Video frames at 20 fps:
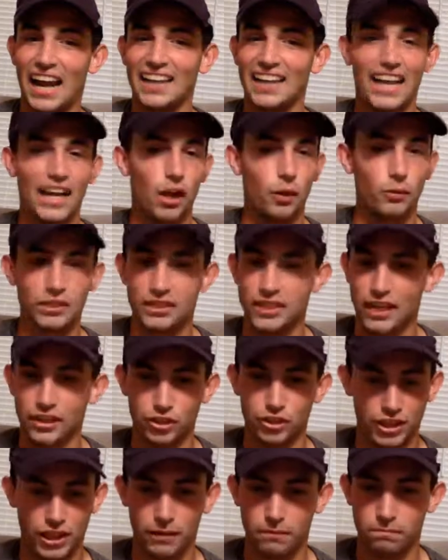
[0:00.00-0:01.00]
I can't go with the
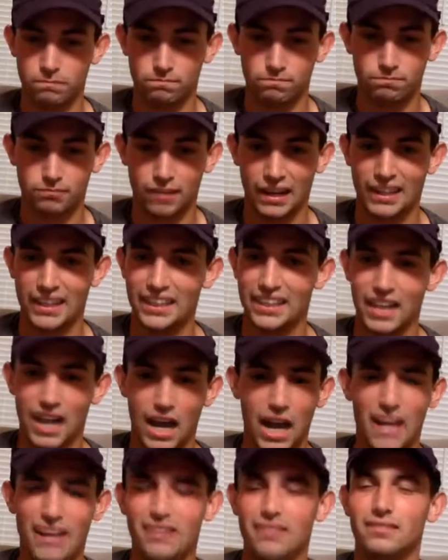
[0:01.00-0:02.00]
Dodgers again. I
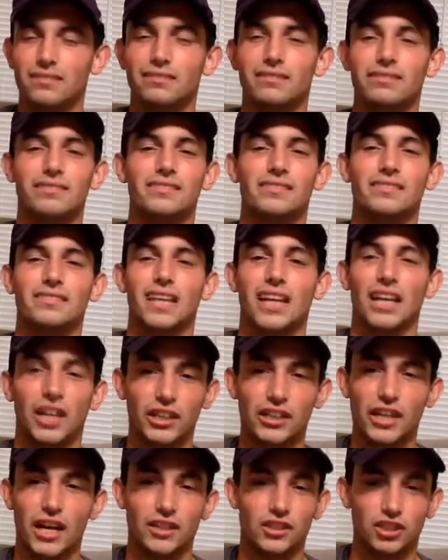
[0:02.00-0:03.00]
cannot, in
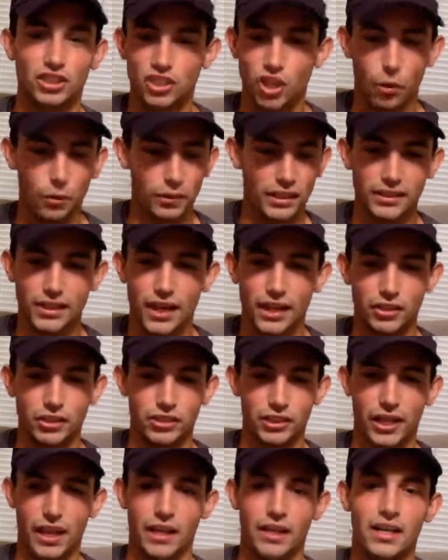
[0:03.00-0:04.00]
good conscience, go with the
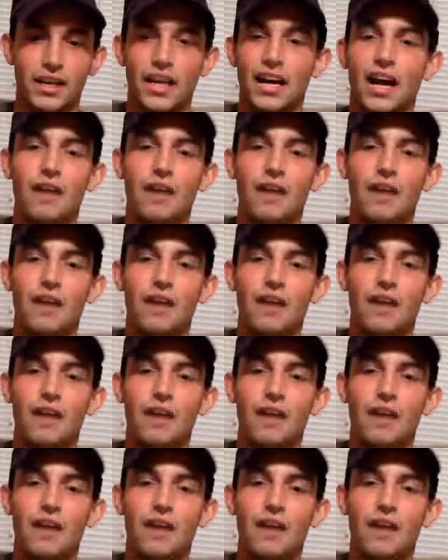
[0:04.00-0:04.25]
Dodgers again.